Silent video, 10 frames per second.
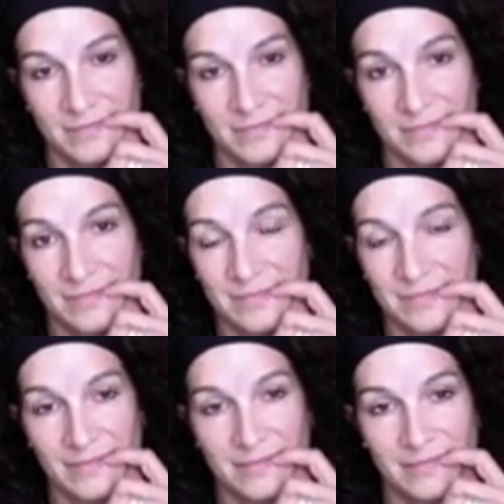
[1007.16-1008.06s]

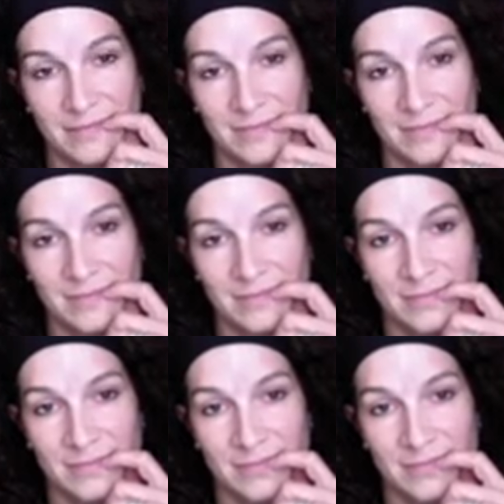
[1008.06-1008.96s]

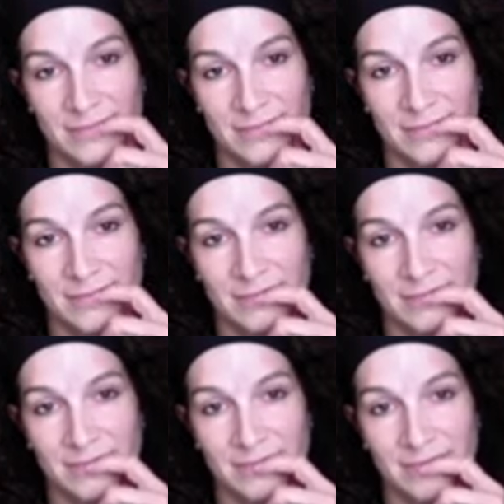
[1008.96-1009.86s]

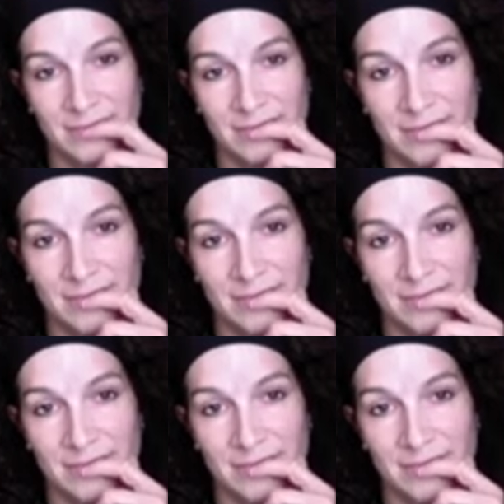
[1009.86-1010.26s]
[no speech]